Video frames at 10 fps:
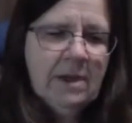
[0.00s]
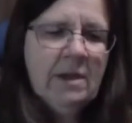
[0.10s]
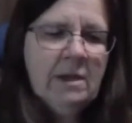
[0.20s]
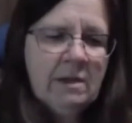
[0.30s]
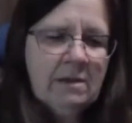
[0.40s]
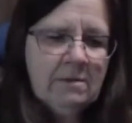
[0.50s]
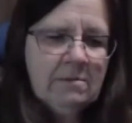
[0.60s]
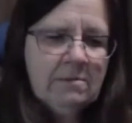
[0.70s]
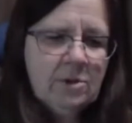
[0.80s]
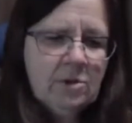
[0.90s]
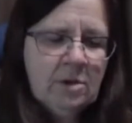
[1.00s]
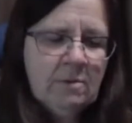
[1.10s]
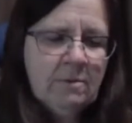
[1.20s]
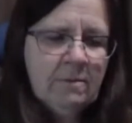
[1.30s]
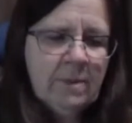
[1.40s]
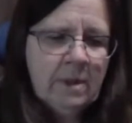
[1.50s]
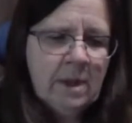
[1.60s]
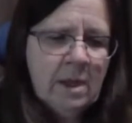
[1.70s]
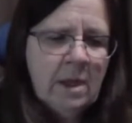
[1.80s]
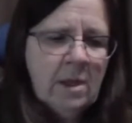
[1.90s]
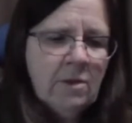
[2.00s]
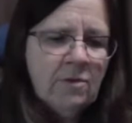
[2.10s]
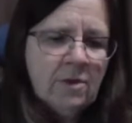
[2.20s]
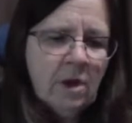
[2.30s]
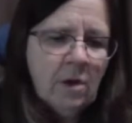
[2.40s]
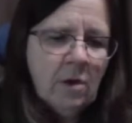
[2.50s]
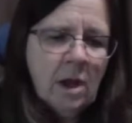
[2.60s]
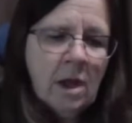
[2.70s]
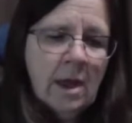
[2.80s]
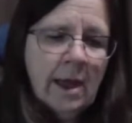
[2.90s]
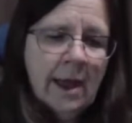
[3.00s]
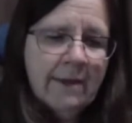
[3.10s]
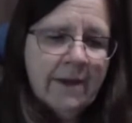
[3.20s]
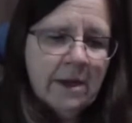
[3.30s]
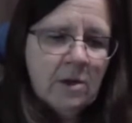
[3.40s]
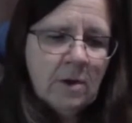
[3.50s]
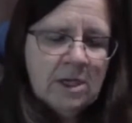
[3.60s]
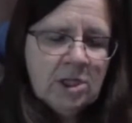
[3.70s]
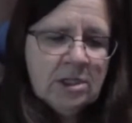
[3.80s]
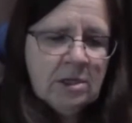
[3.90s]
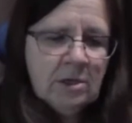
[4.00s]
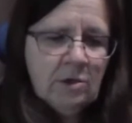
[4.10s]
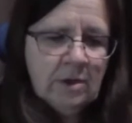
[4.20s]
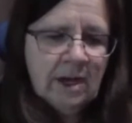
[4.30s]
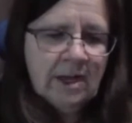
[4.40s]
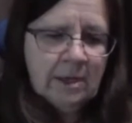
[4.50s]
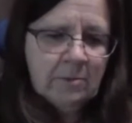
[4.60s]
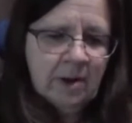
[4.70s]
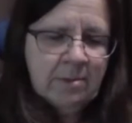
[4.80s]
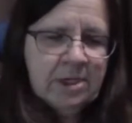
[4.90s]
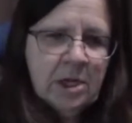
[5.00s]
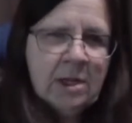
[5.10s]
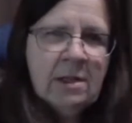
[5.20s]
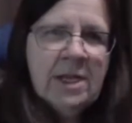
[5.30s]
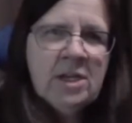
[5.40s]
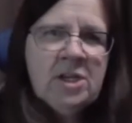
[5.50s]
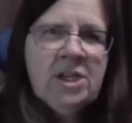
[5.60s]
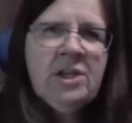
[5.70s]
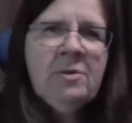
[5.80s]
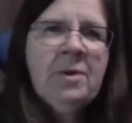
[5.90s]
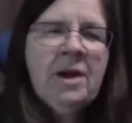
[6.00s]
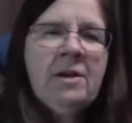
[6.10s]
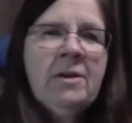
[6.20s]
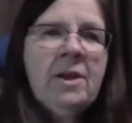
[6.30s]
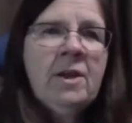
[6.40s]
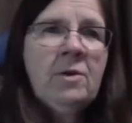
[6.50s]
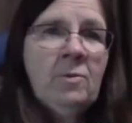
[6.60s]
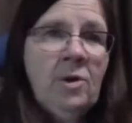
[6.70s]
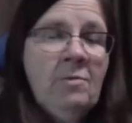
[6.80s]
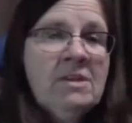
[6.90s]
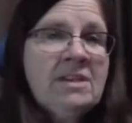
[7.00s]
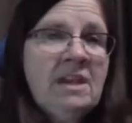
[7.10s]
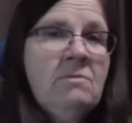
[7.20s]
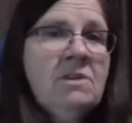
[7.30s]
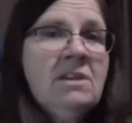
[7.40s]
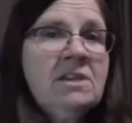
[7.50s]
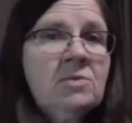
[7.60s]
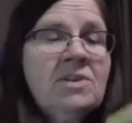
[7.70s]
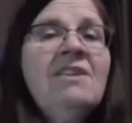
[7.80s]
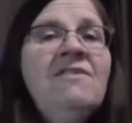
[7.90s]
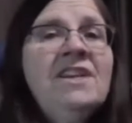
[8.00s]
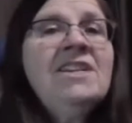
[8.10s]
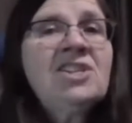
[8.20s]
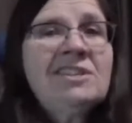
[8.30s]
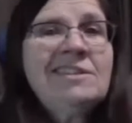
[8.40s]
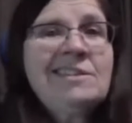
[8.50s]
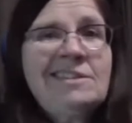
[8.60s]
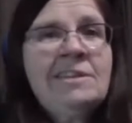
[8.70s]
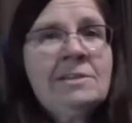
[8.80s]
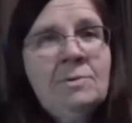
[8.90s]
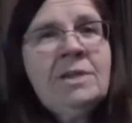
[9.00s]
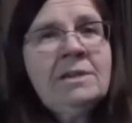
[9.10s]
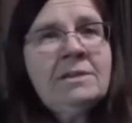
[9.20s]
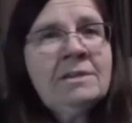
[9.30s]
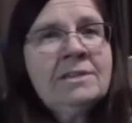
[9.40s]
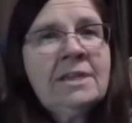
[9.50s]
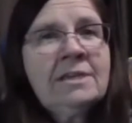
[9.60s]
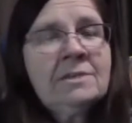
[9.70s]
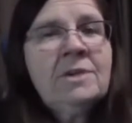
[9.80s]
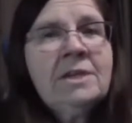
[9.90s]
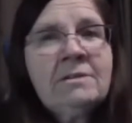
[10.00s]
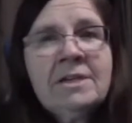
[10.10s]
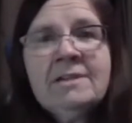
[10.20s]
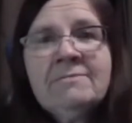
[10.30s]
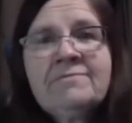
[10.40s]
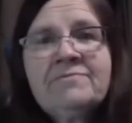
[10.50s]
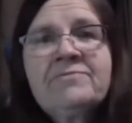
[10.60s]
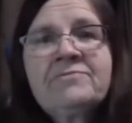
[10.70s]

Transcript: There you go. Cool. Mm-hmm. So I got a question. You and I can probably talk later too, but we're almost done with this. We're gonna finish this next week, right?